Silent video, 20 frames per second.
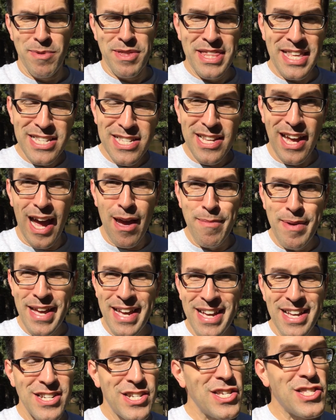But this time,
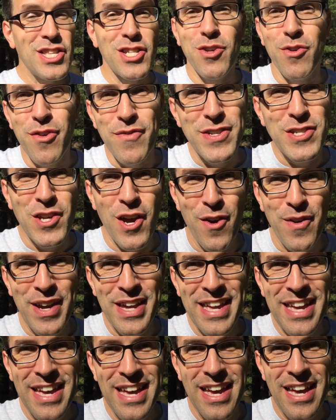just the two of us
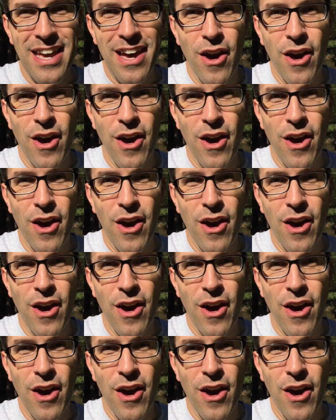going.